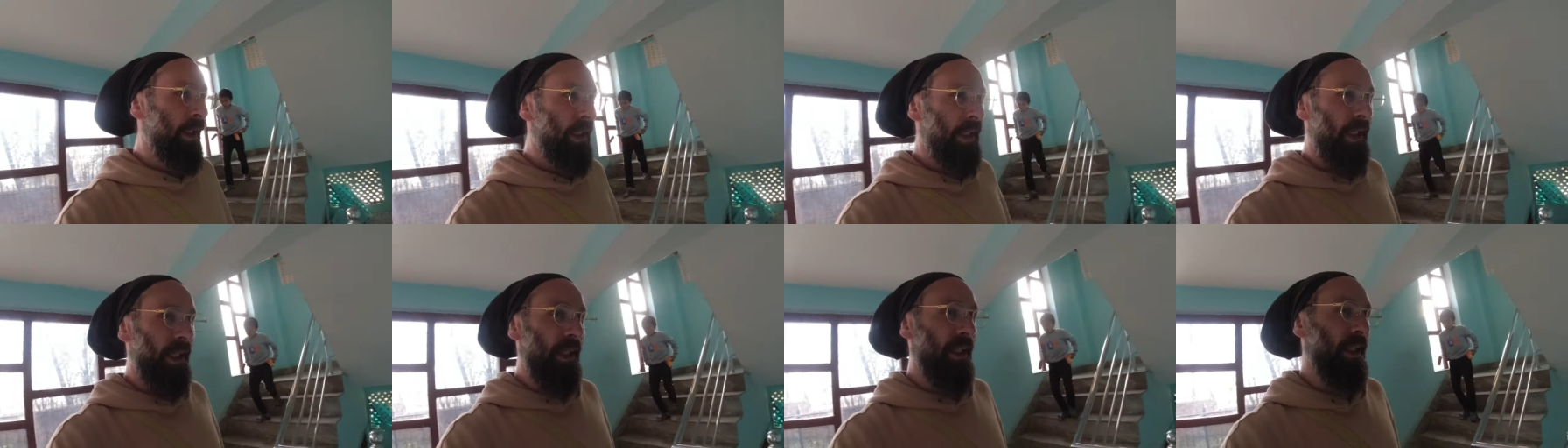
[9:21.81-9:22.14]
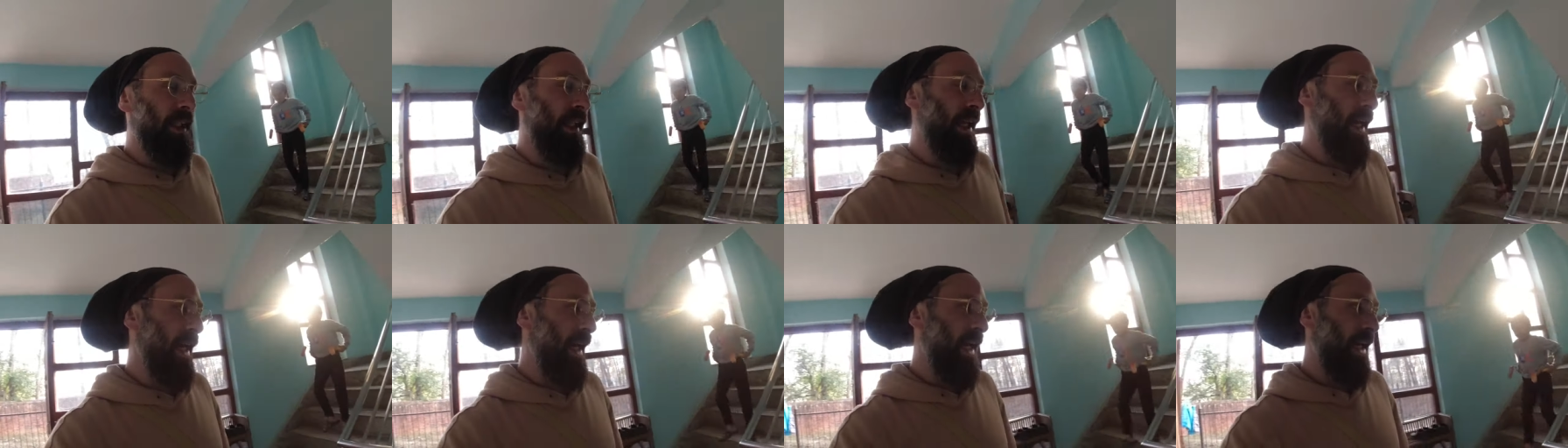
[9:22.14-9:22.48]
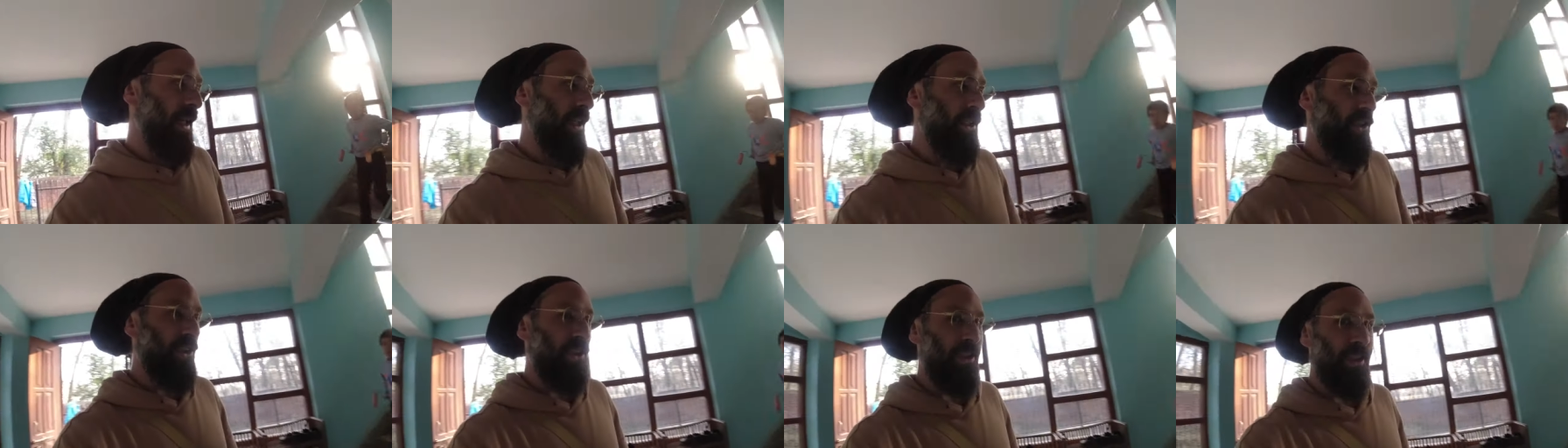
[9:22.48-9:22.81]
And
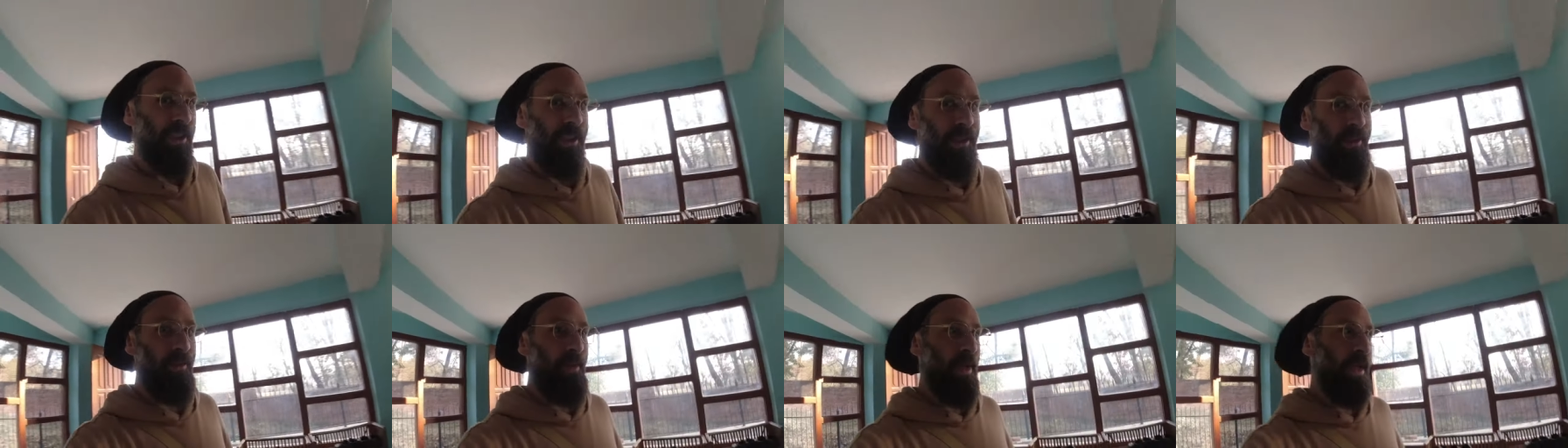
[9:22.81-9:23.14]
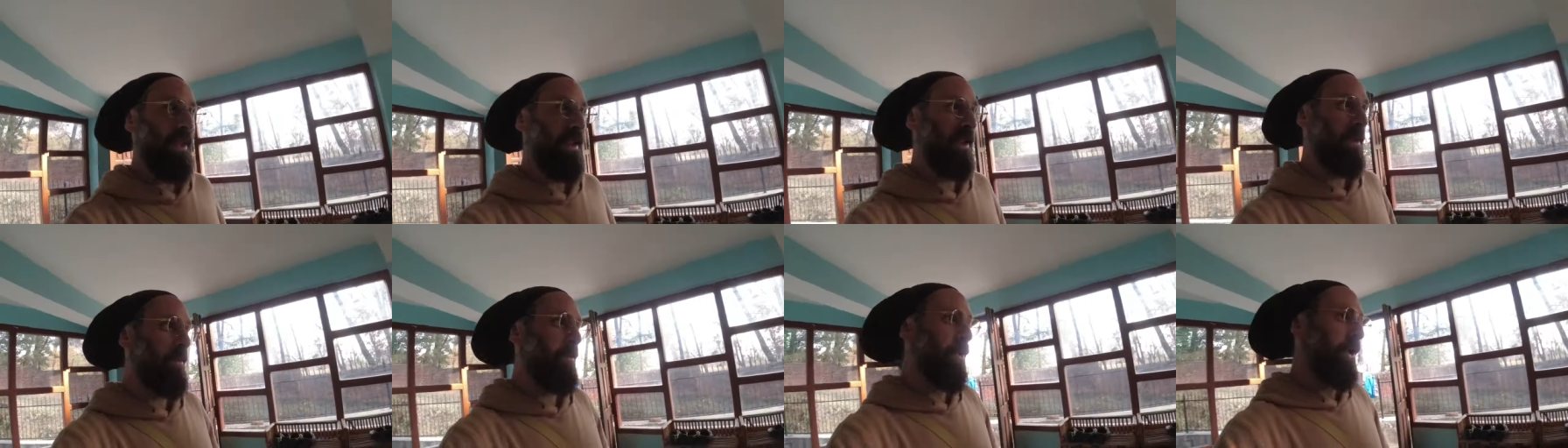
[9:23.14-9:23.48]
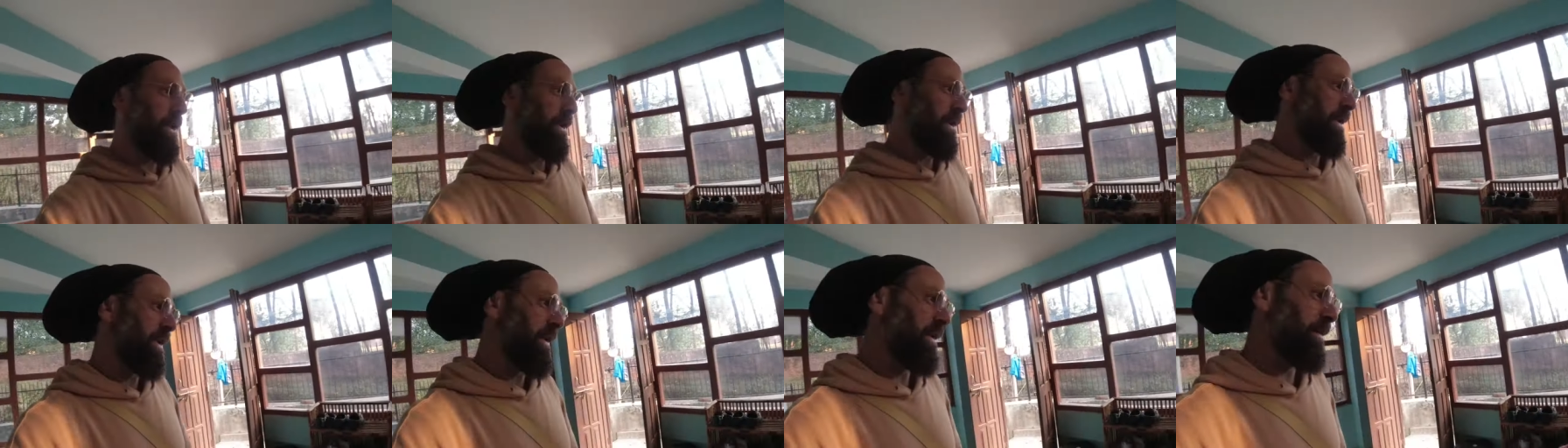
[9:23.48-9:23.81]
uh, she's an amazing
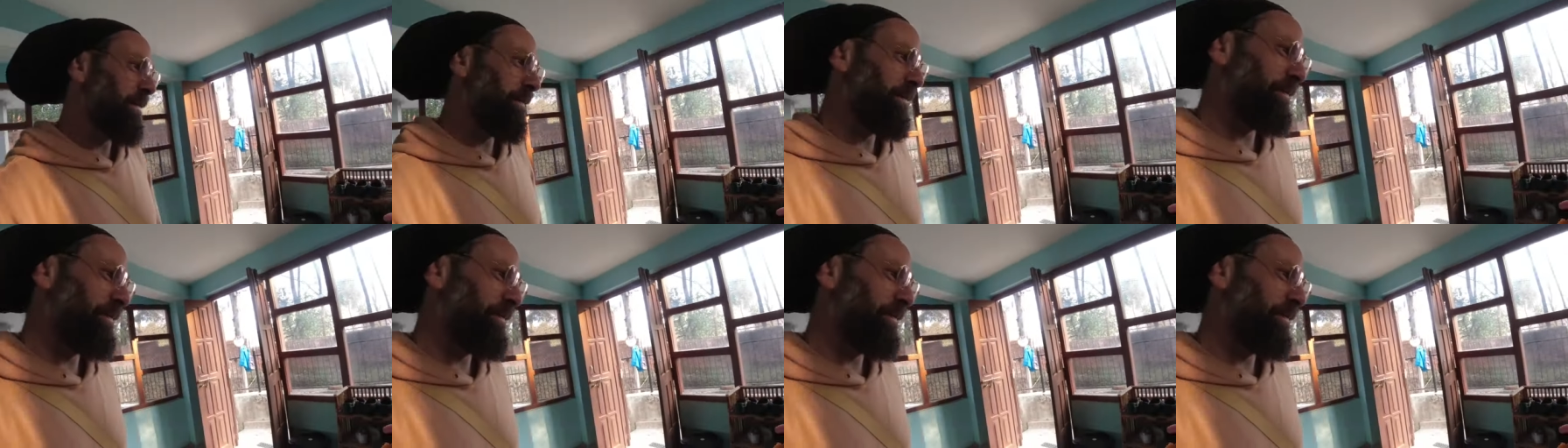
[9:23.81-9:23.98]
person.